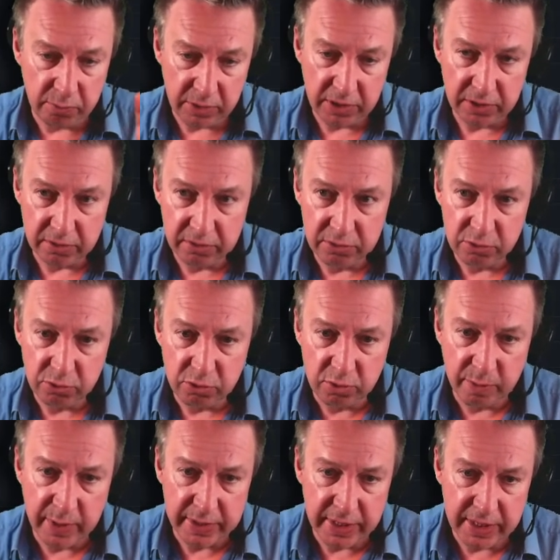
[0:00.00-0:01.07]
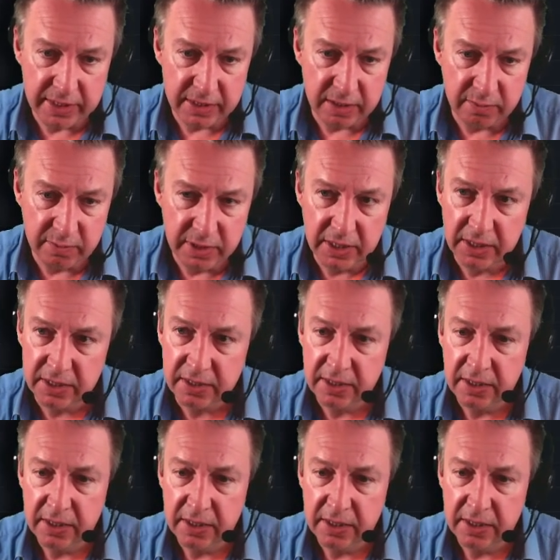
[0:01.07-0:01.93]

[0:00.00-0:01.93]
We can talk about that in a minute.